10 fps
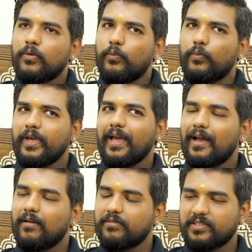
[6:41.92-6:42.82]
We
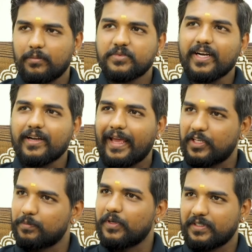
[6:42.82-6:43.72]
have subject
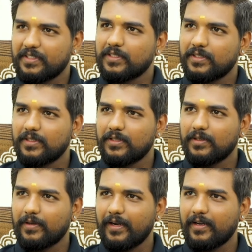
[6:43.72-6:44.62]
experts,
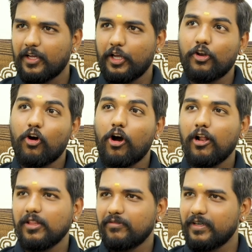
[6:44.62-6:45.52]
right? In
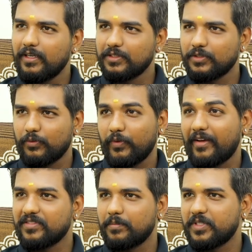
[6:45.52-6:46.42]
all the fields, we
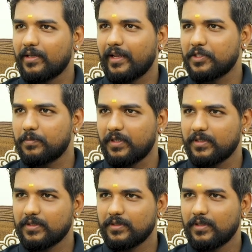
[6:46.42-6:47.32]
have subject
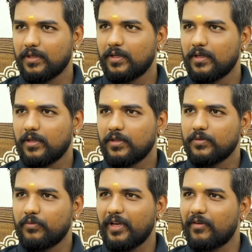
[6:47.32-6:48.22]
experts.
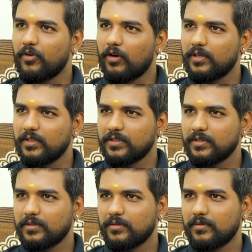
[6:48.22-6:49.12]
We have
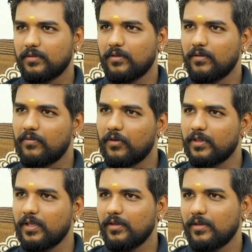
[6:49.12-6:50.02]
doctors
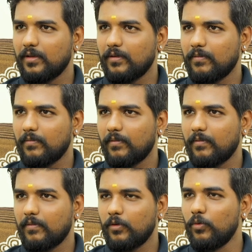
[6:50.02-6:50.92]
for the
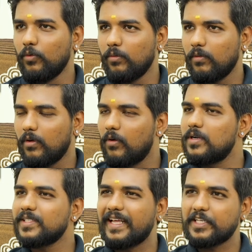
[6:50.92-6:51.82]
who
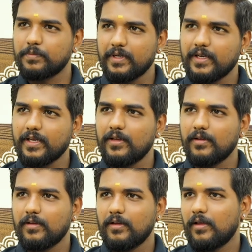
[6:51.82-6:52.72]
holds an
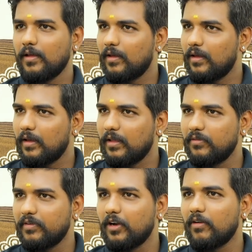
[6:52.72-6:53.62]
expertise in
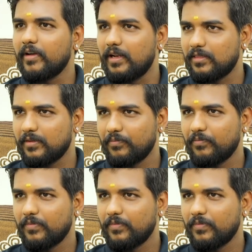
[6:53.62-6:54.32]
the field of health.